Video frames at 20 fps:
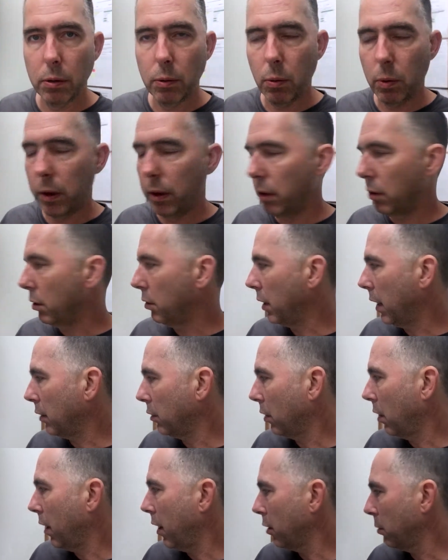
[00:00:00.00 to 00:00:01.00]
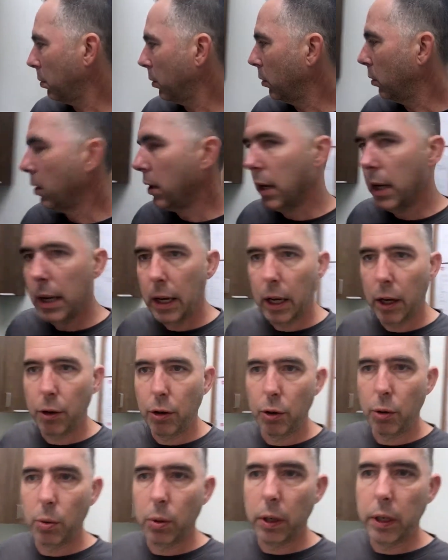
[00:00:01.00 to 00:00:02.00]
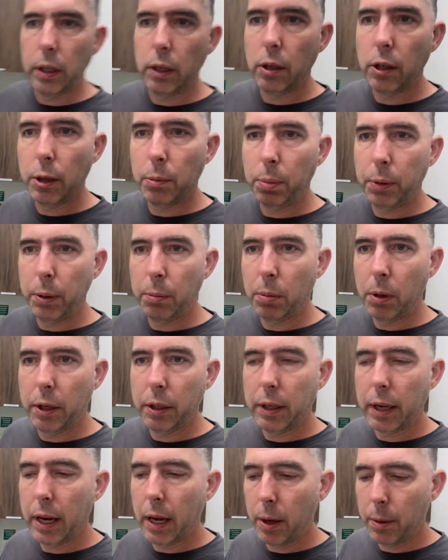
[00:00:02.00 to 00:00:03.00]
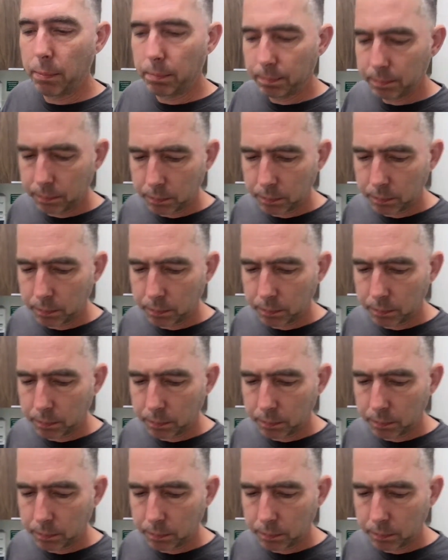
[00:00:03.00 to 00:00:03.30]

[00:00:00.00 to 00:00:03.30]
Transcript: one that's attached to the hospital, and you do a complete blood count,